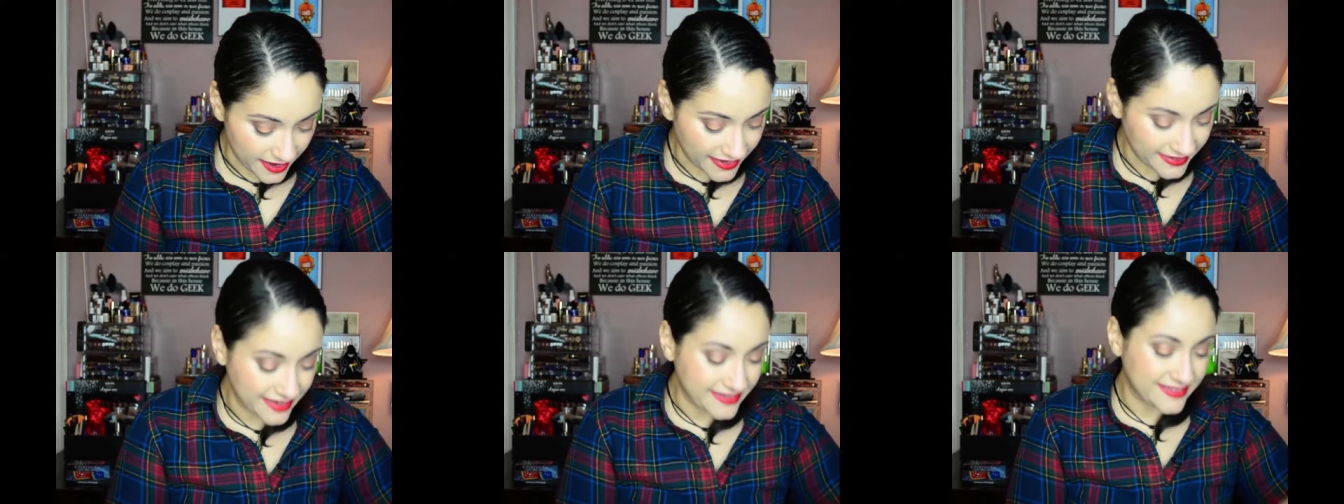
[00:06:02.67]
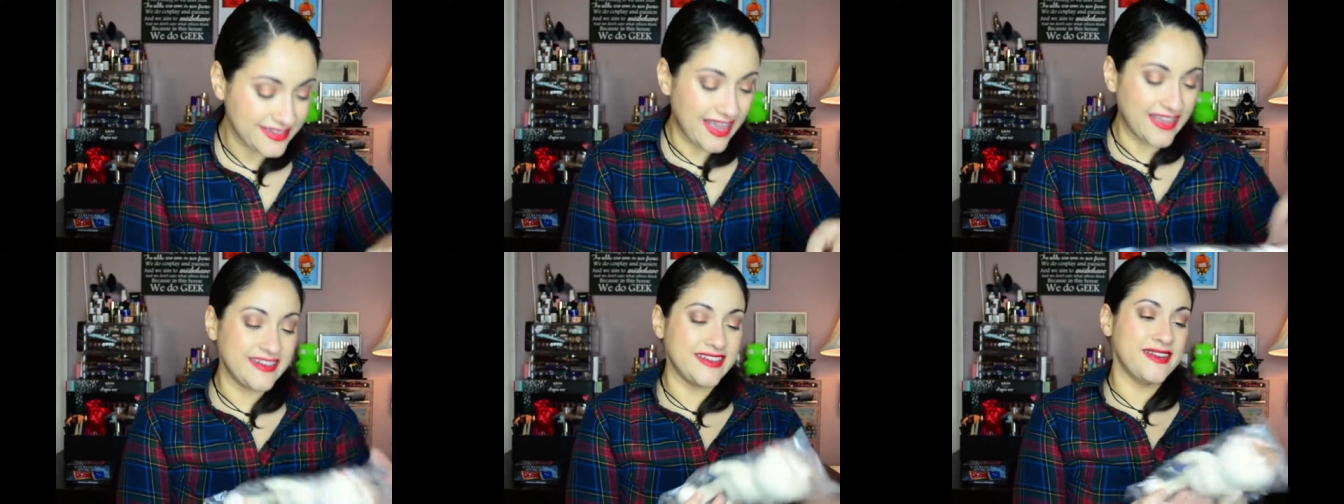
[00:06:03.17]
All right, next
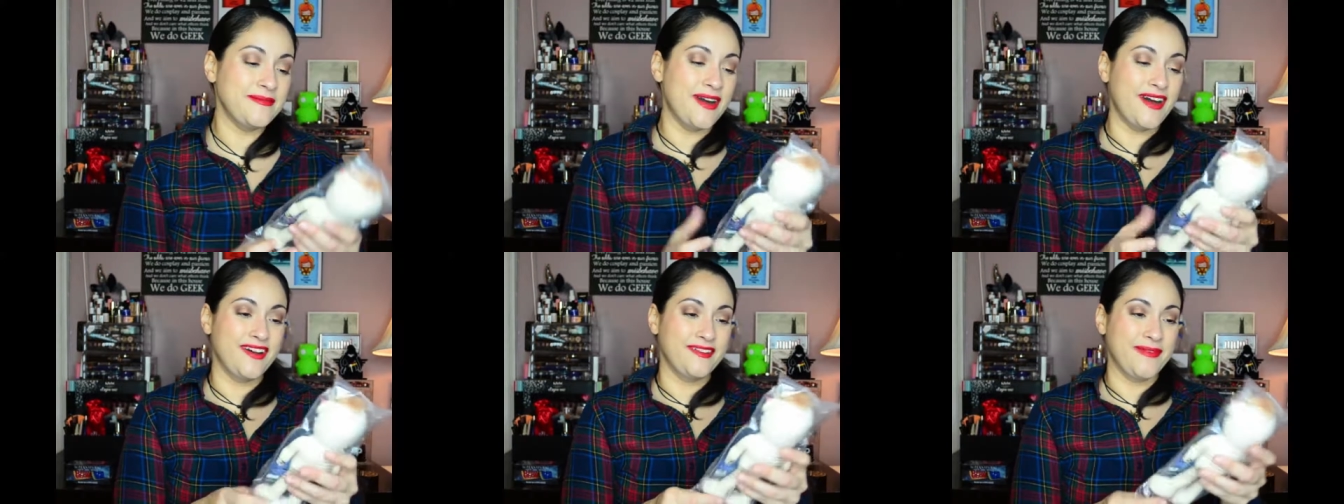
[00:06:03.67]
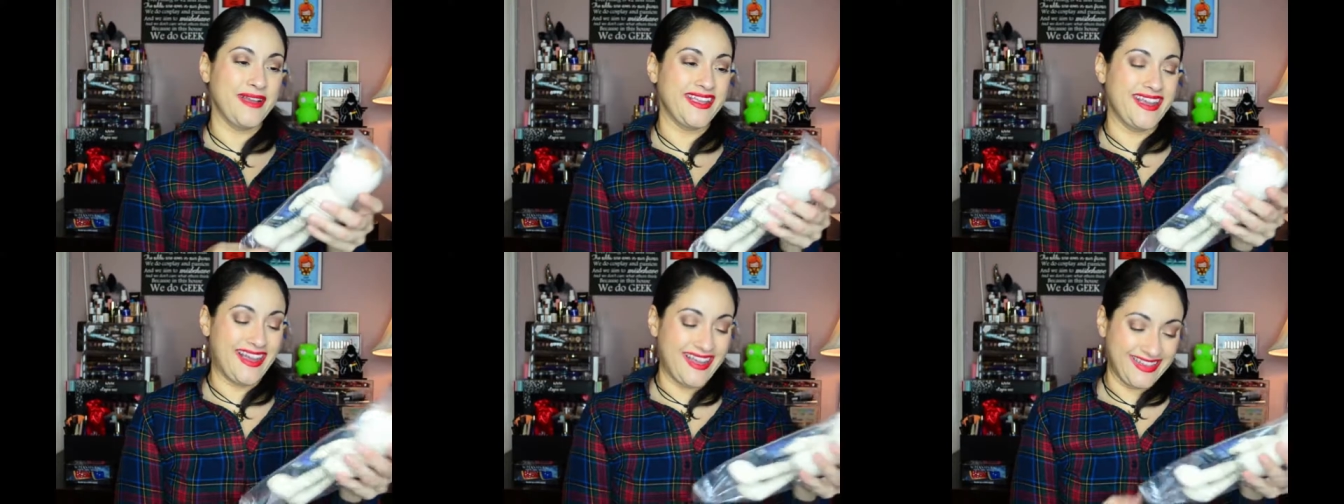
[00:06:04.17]
item. Oh, my
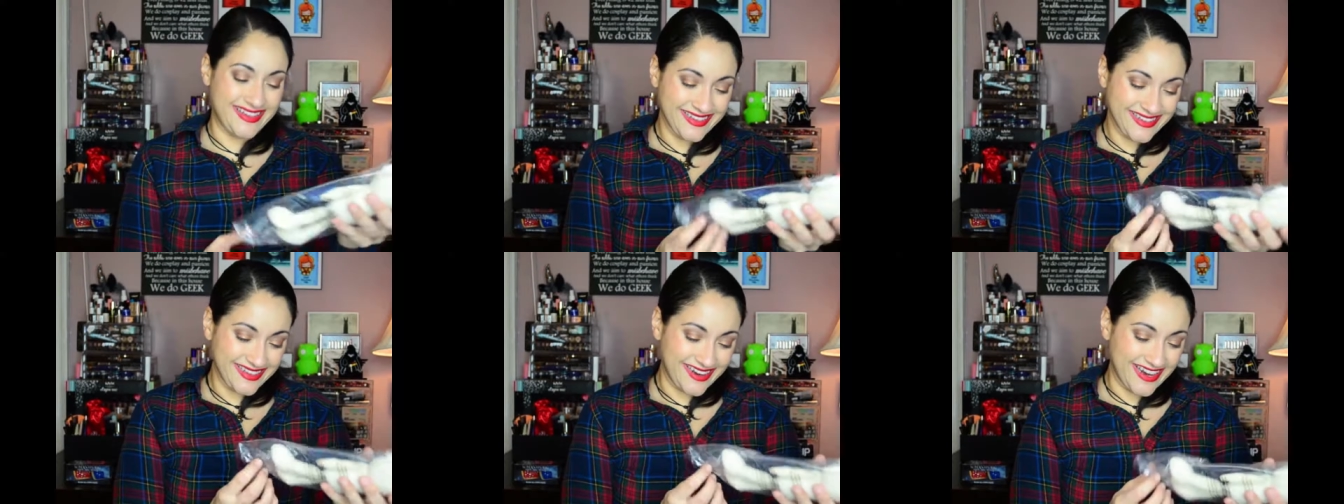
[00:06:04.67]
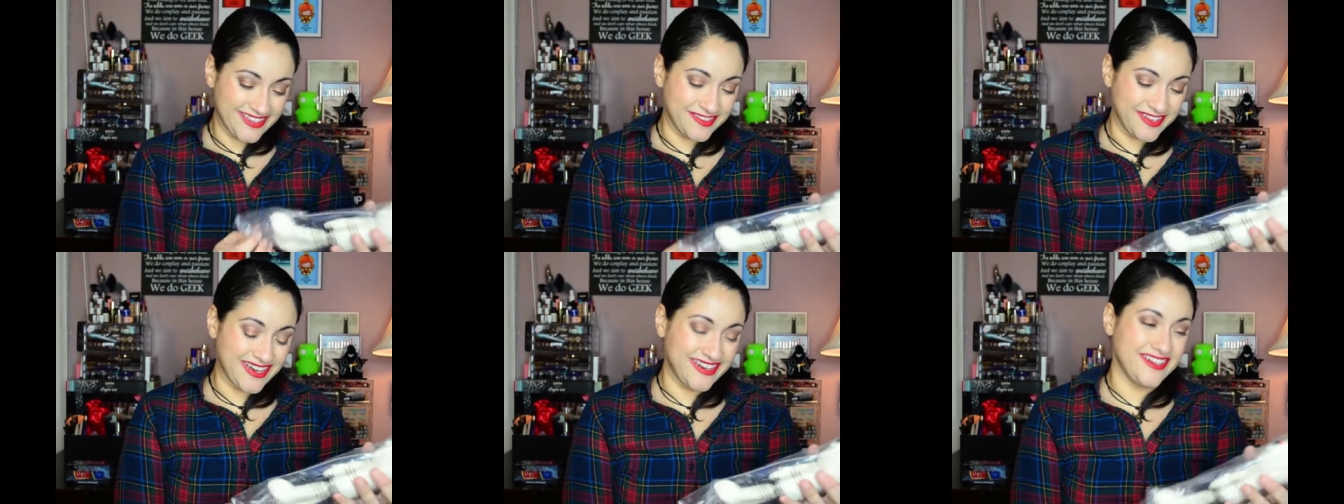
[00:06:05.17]
God. All right, so we
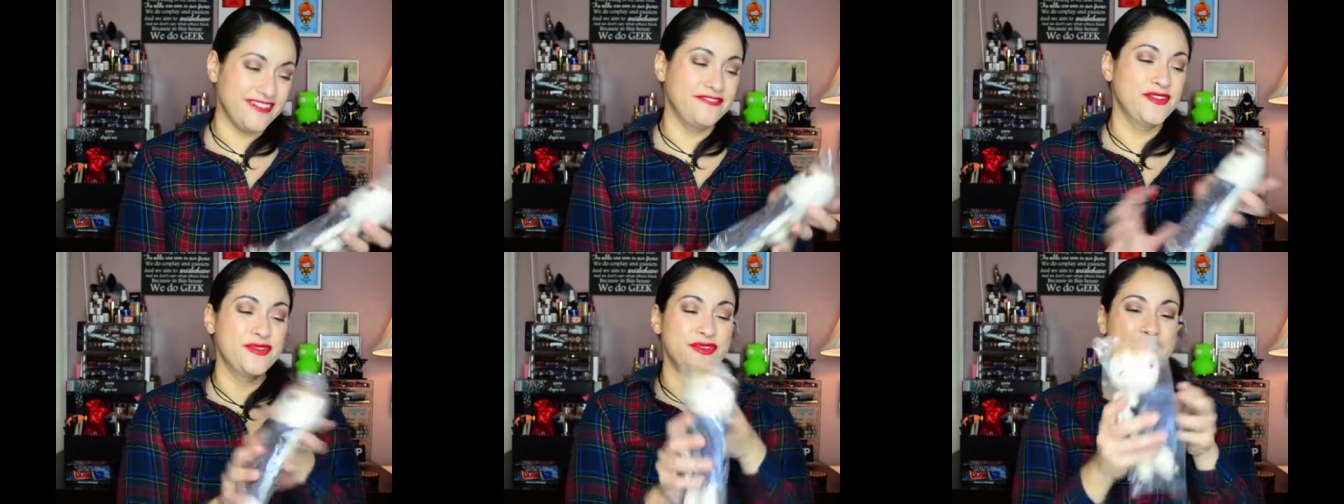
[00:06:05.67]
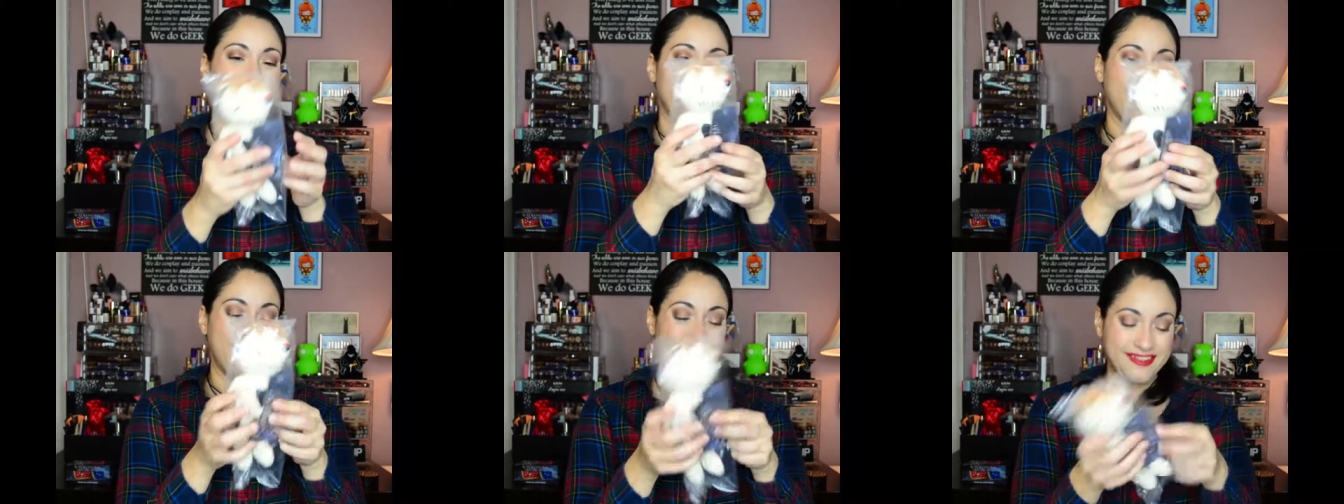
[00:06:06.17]
got a little voodoo
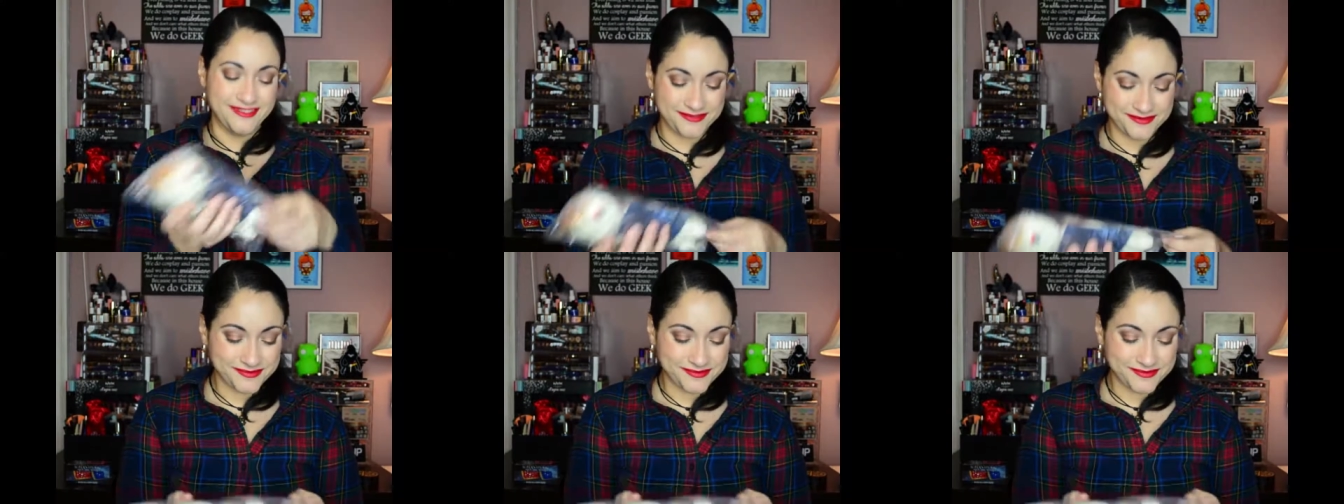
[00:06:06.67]
doll.